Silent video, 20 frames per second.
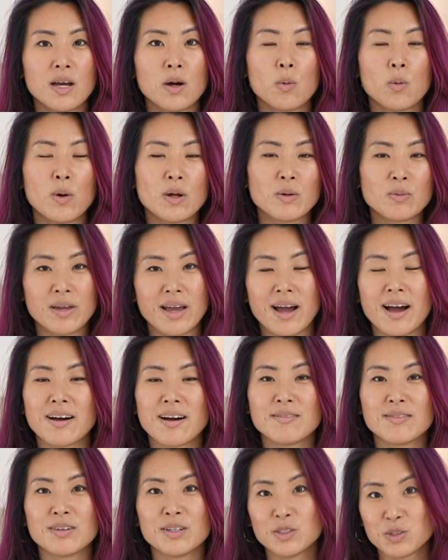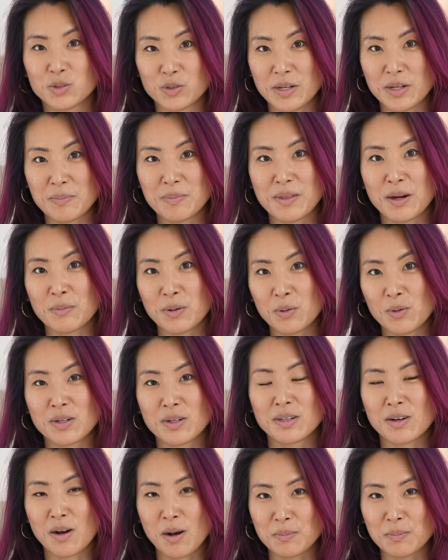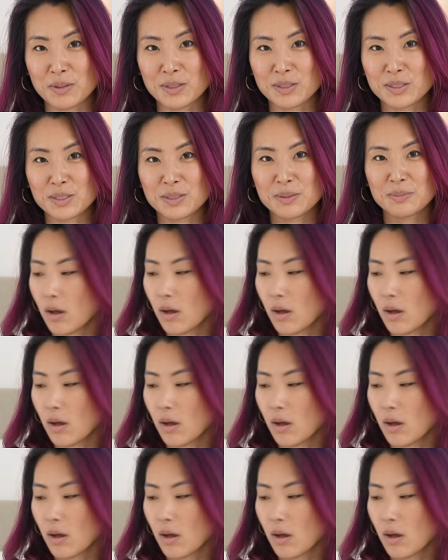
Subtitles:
when we have a dream that we want to accomplish.